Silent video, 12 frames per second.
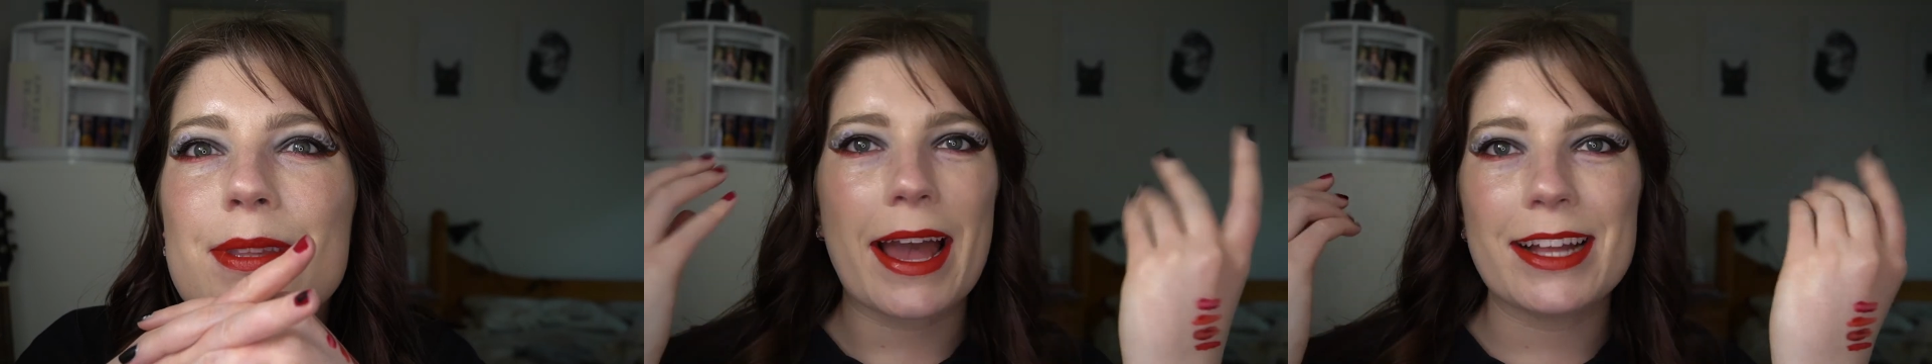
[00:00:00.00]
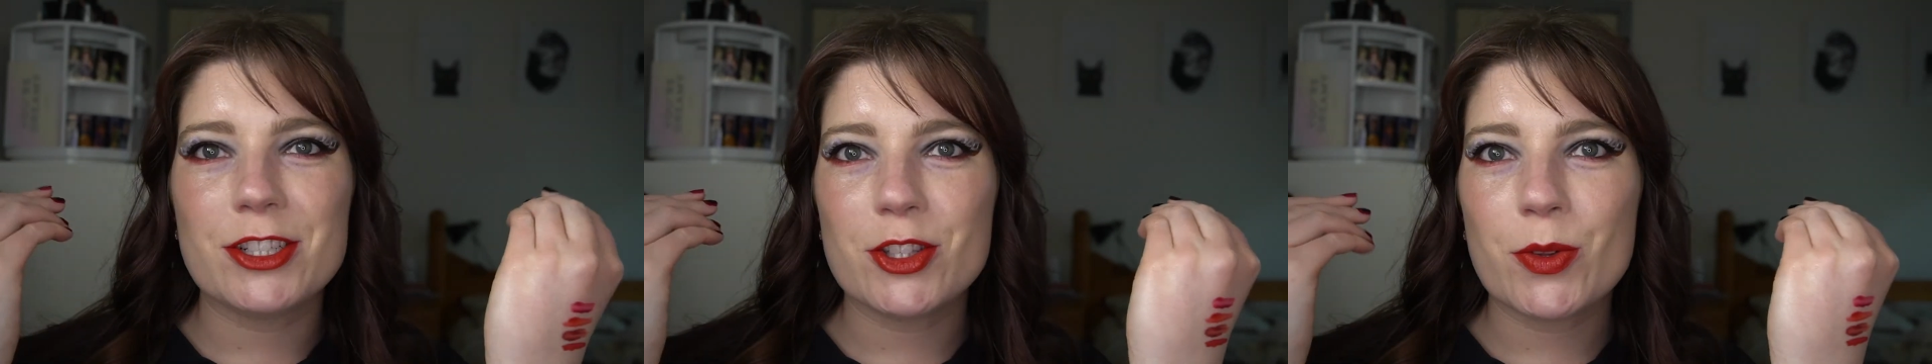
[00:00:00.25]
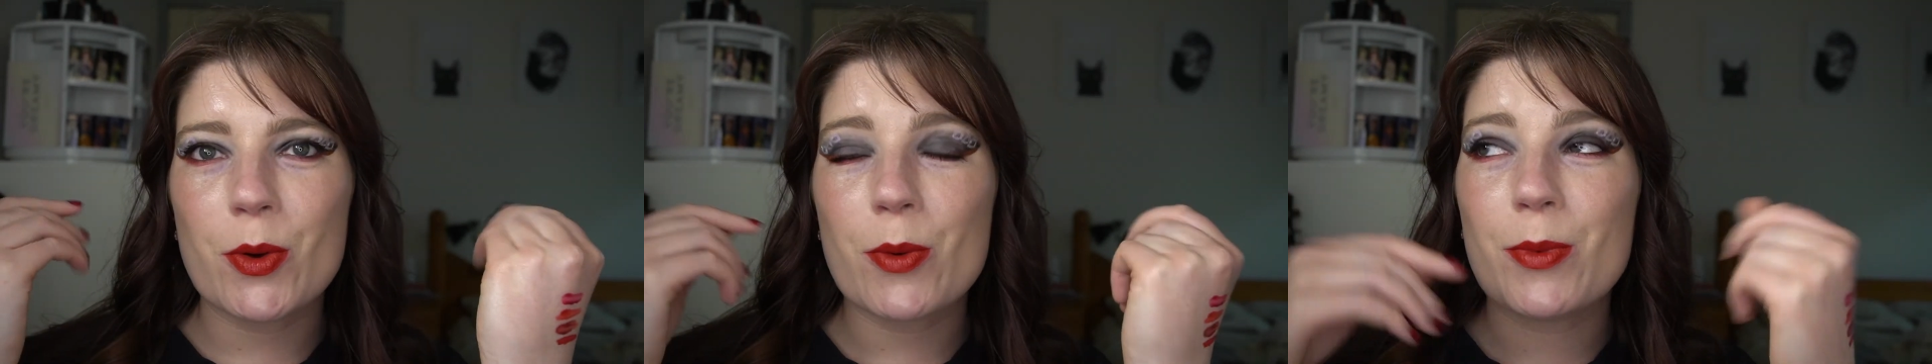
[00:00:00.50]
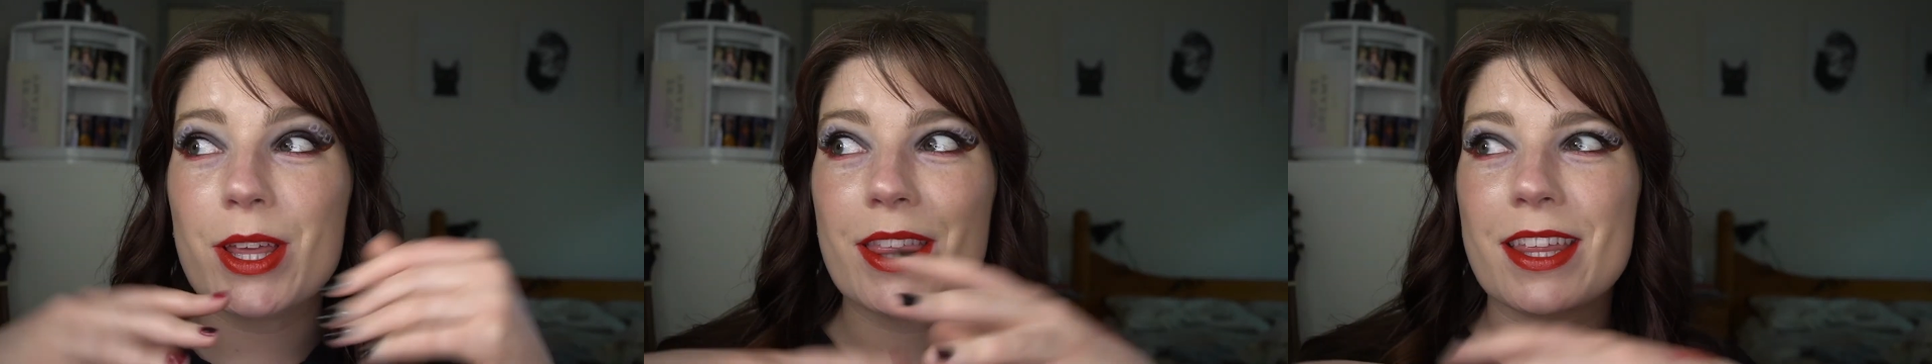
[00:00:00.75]
I just thought
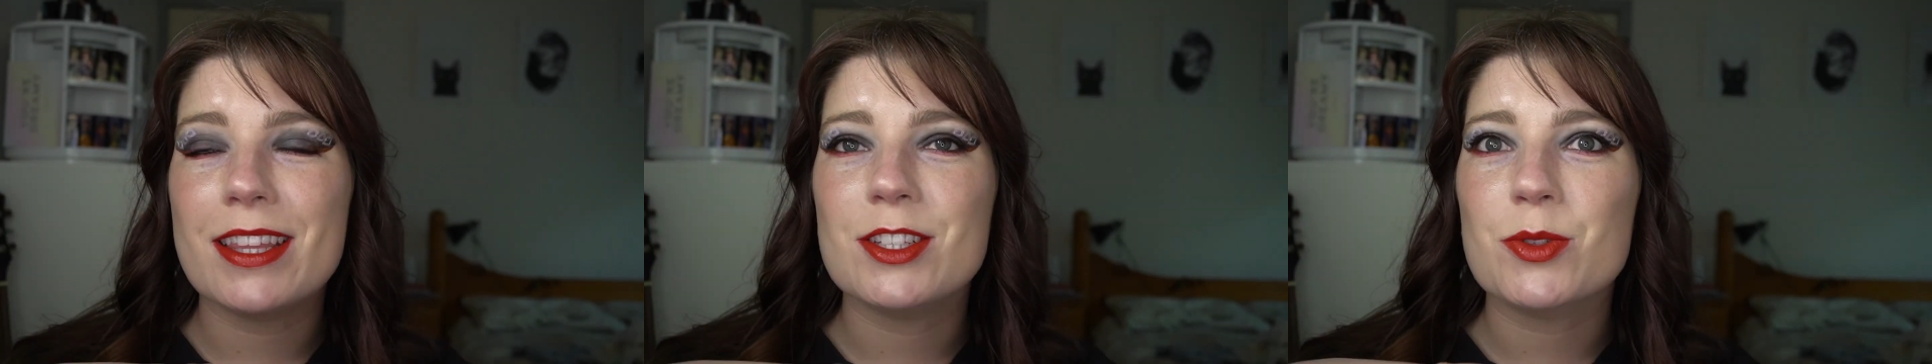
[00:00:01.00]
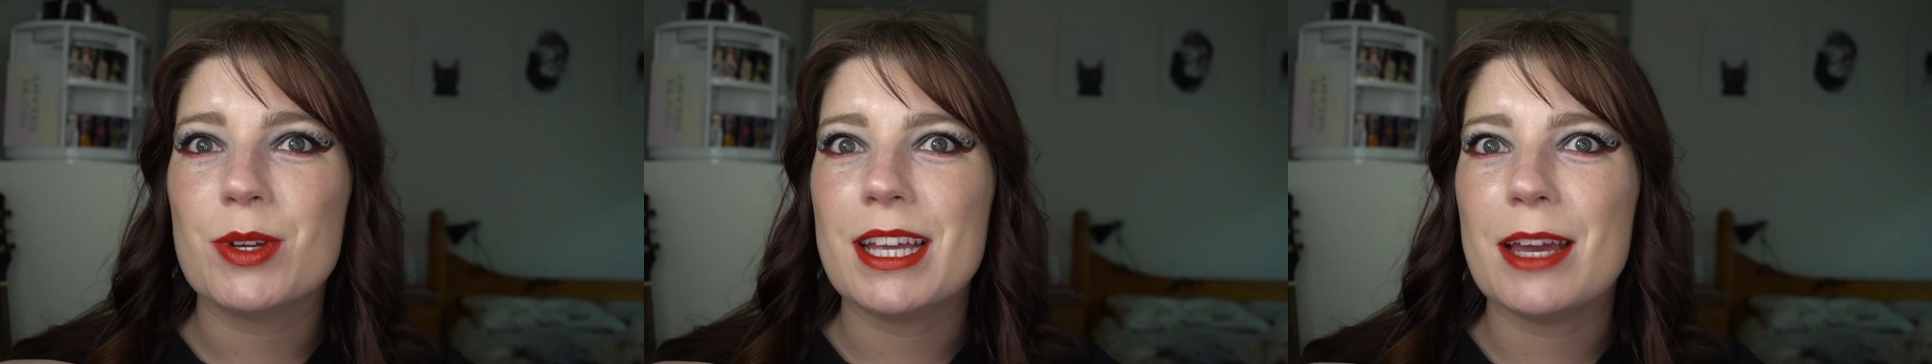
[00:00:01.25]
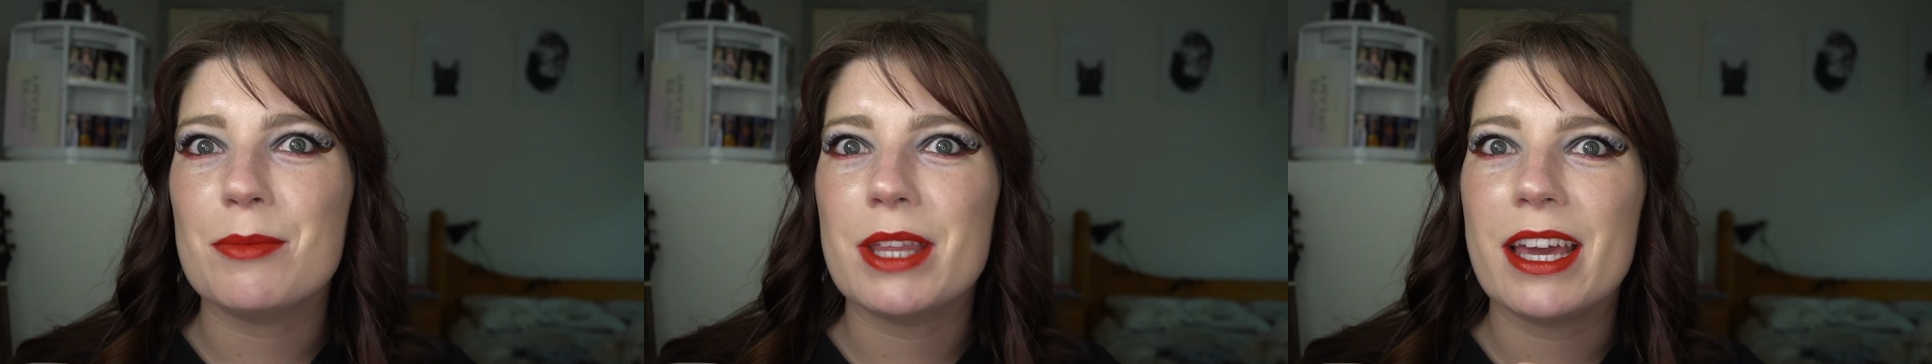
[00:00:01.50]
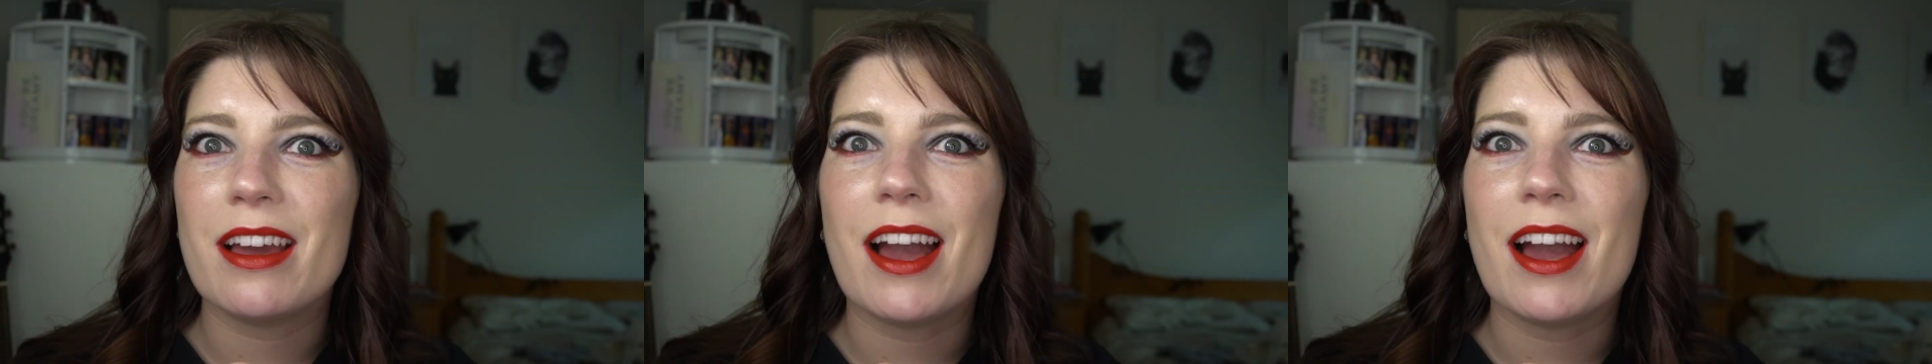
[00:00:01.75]
with the Squid Game thing,